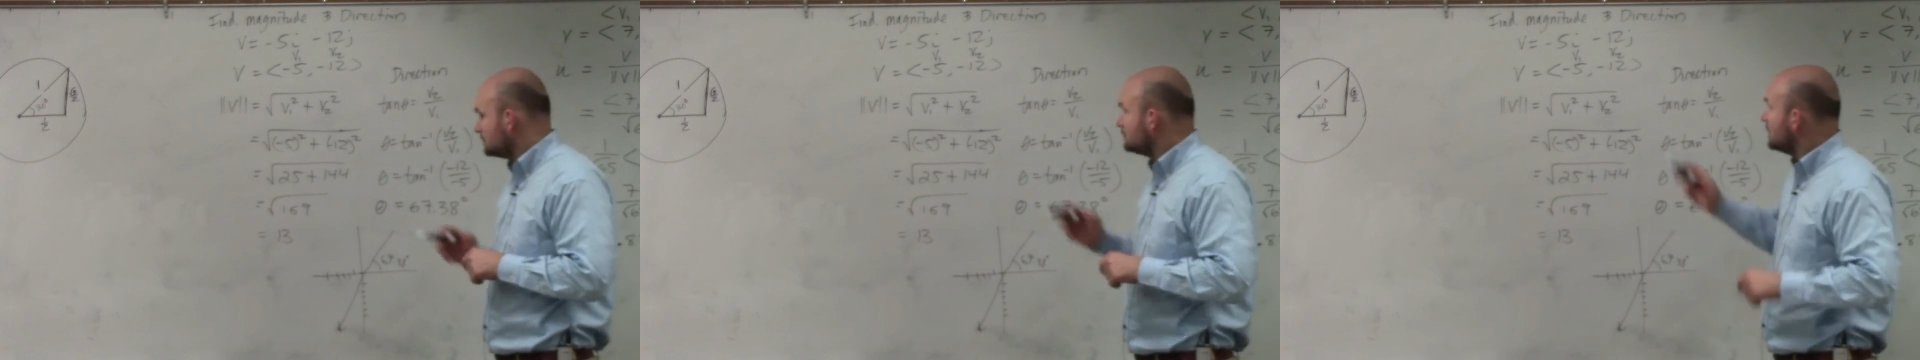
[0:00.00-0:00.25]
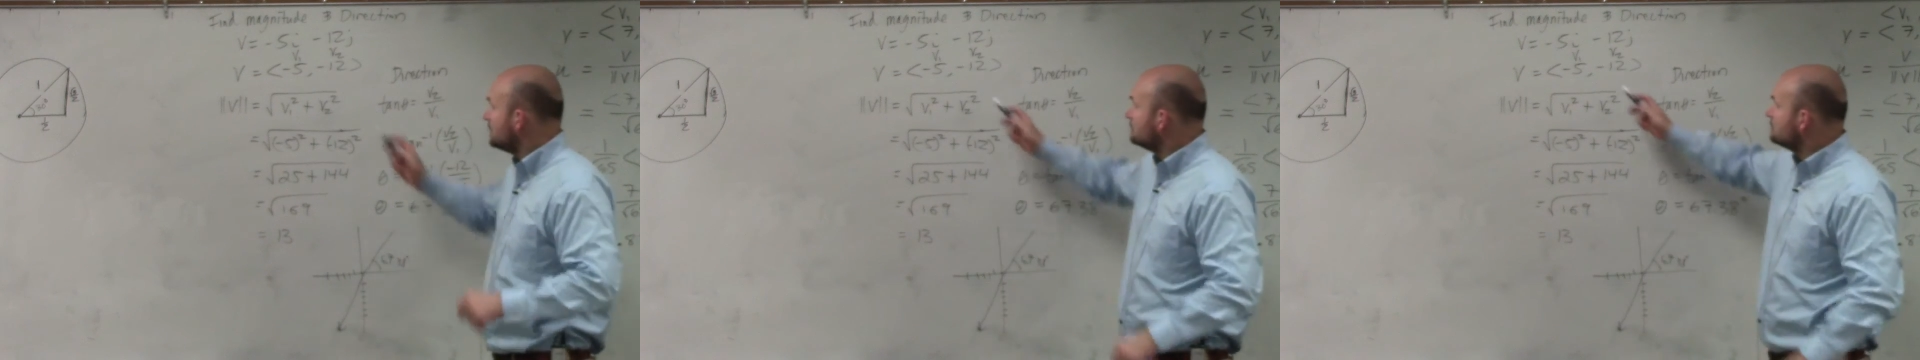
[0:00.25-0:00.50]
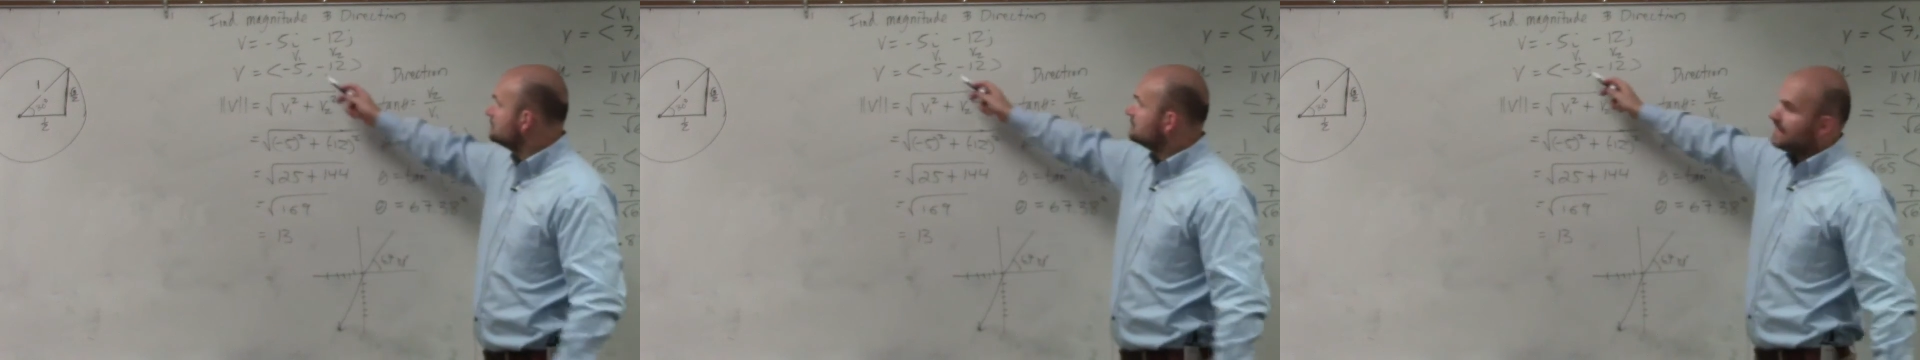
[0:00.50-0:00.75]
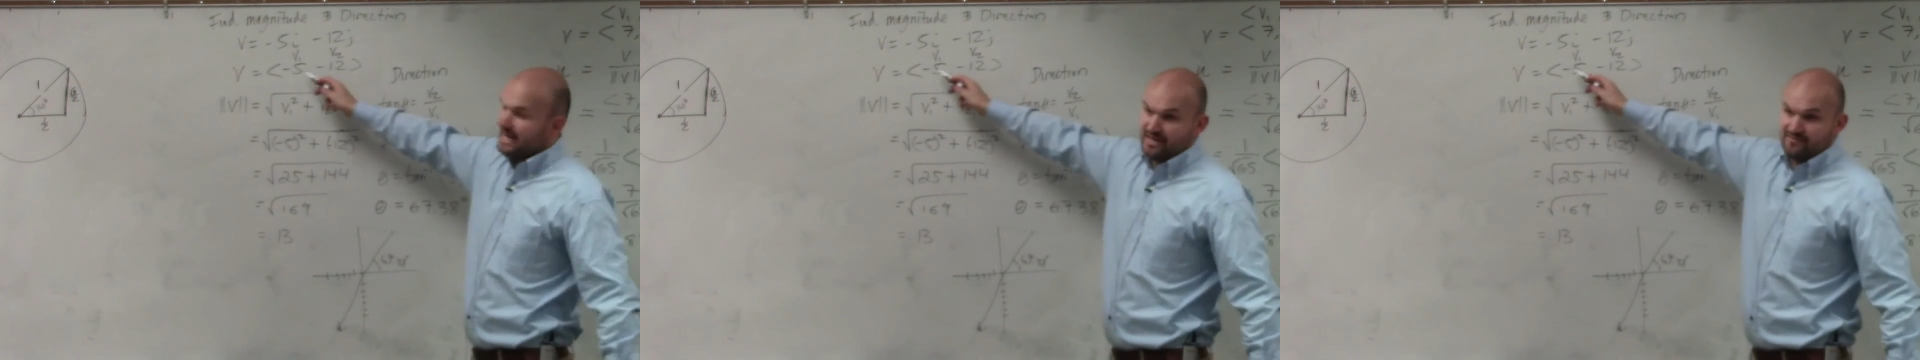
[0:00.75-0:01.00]
No.
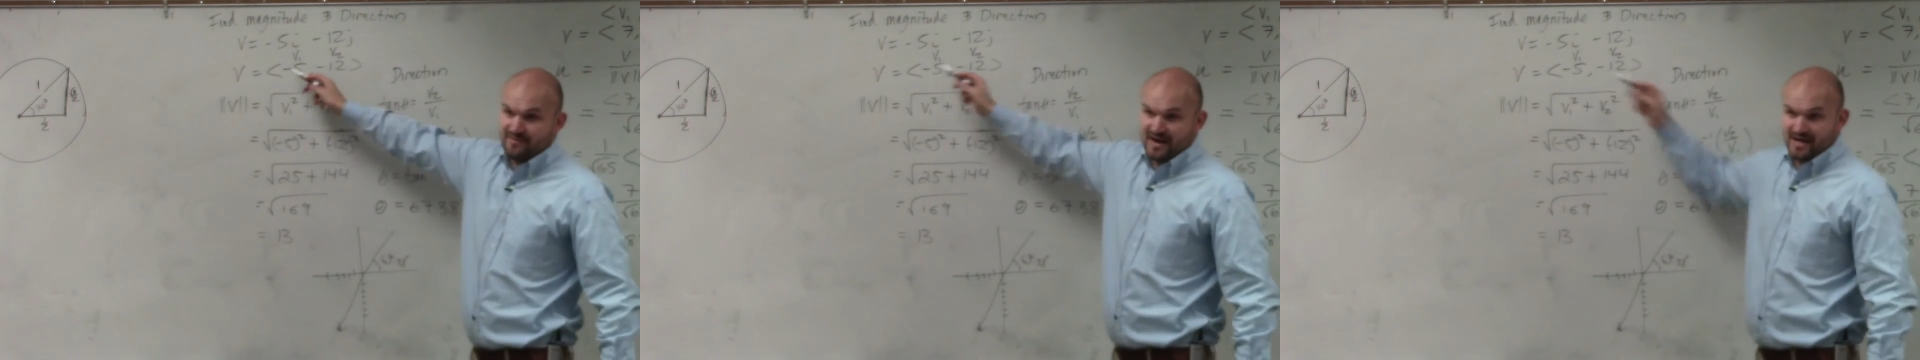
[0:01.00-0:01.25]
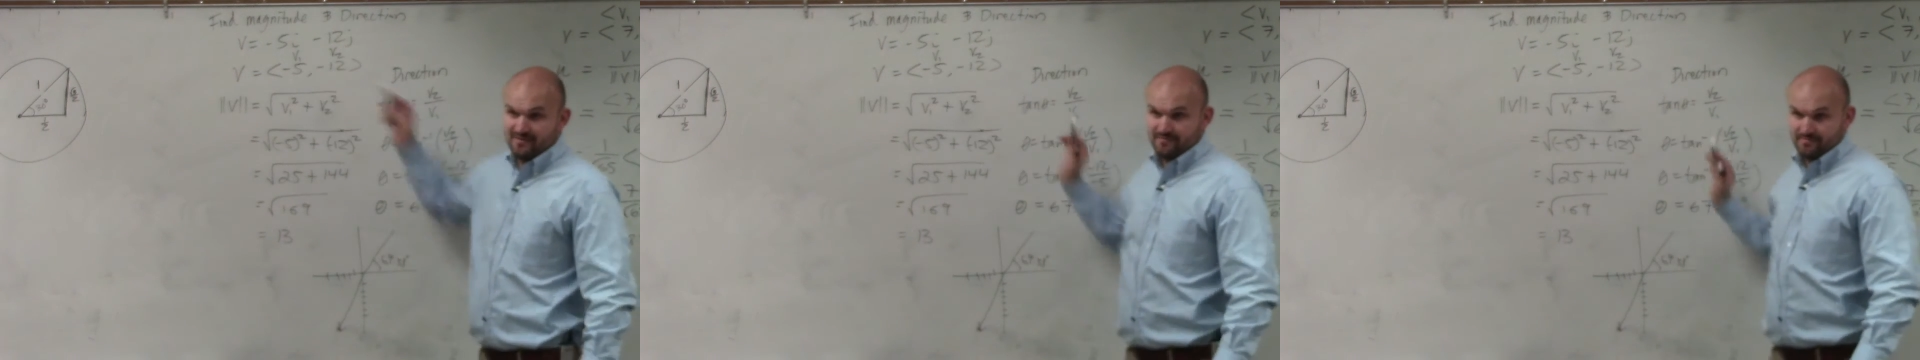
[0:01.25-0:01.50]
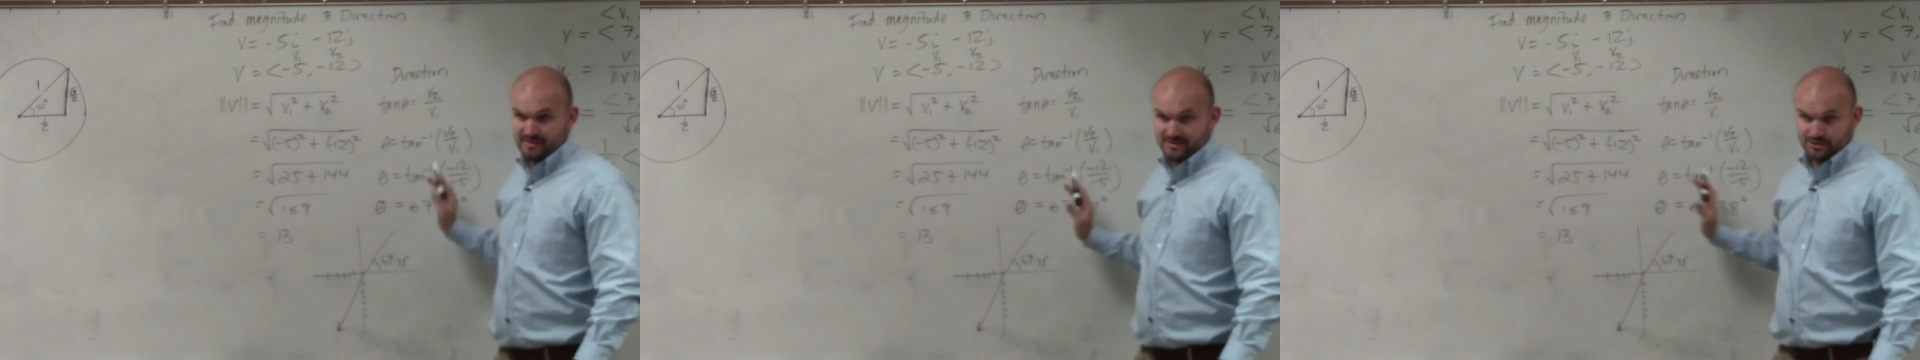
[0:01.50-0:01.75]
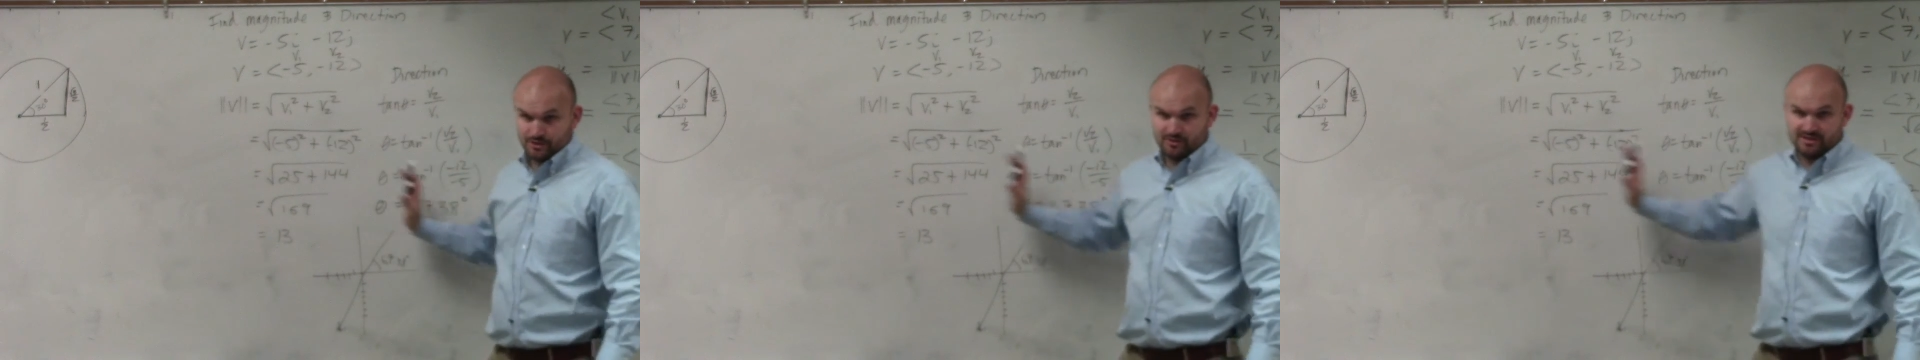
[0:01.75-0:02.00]
Negative 5 means
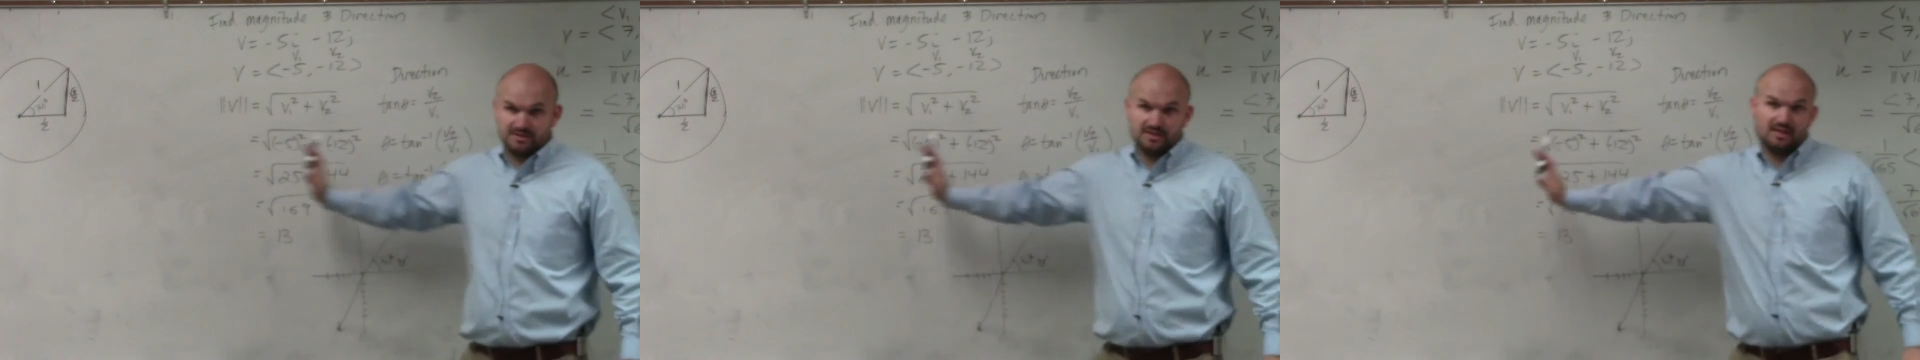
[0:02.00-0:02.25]
you're going to the